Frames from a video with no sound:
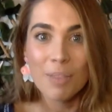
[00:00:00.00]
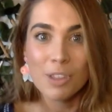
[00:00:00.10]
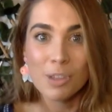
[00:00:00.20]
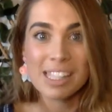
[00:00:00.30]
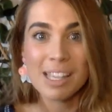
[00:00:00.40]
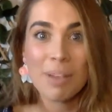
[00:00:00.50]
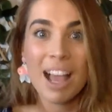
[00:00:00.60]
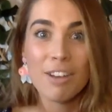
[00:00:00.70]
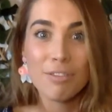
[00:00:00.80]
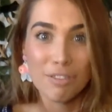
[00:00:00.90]
doing some
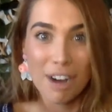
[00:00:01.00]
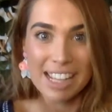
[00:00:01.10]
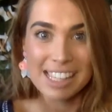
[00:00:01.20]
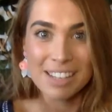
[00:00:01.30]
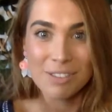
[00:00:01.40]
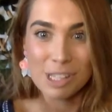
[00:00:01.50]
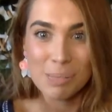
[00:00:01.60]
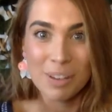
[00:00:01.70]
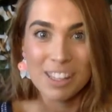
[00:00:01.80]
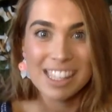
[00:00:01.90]
kind of writing
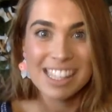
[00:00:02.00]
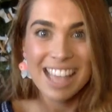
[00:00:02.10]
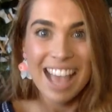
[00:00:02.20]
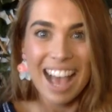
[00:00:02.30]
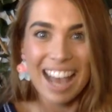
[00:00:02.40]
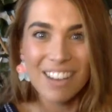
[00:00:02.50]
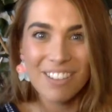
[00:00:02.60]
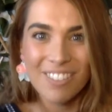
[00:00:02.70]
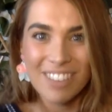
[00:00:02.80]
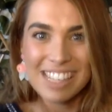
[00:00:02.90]
response. I
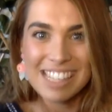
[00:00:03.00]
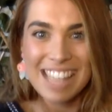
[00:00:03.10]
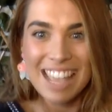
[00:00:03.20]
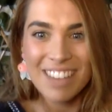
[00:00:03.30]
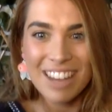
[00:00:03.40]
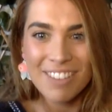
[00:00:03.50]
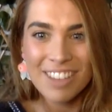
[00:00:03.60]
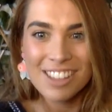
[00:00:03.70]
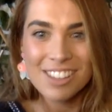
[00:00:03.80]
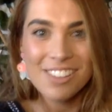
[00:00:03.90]
look forward to seeing whatever
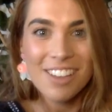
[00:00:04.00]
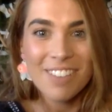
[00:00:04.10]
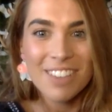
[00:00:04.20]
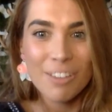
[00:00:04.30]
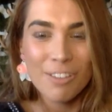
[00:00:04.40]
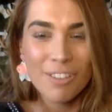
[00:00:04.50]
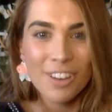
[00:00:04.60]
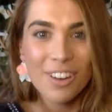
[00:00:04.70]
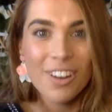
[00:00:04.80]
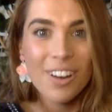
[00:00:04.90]
you do with a
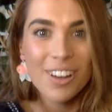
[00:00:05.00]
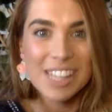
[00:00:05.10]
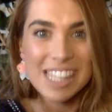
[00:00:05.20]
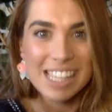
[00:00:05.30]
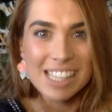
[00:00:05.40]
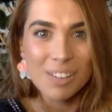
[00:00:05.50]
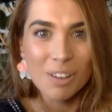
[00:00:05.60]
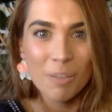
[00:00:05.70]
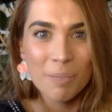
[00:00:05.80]
photo on Seesaw.